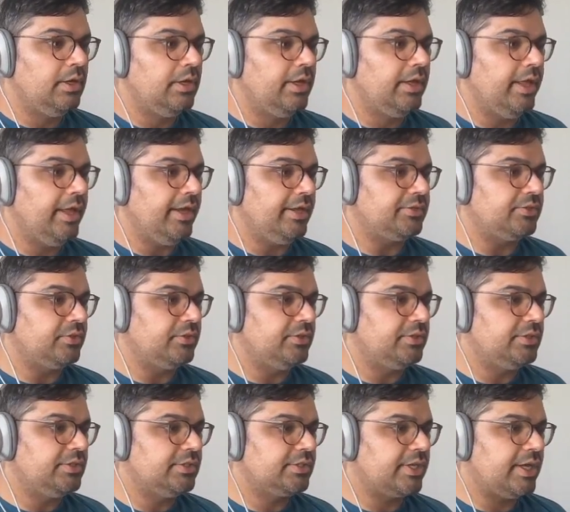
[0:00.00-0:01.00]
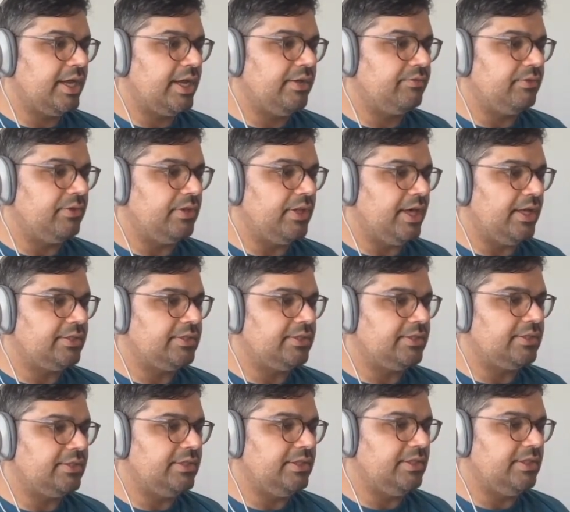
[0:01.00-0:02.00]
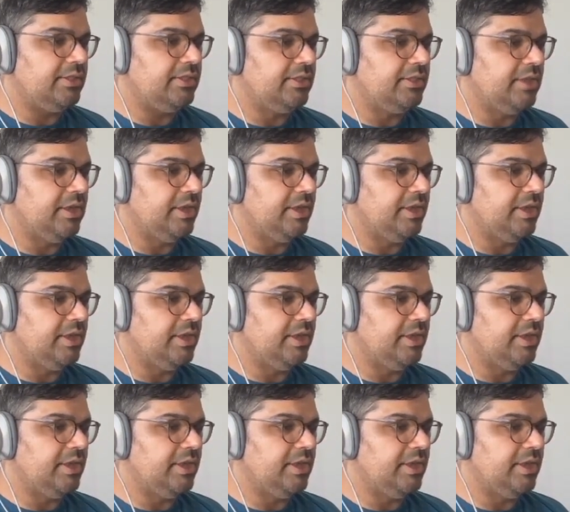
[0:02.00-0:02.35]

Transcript: Yeah, so this is kind of a lot to see.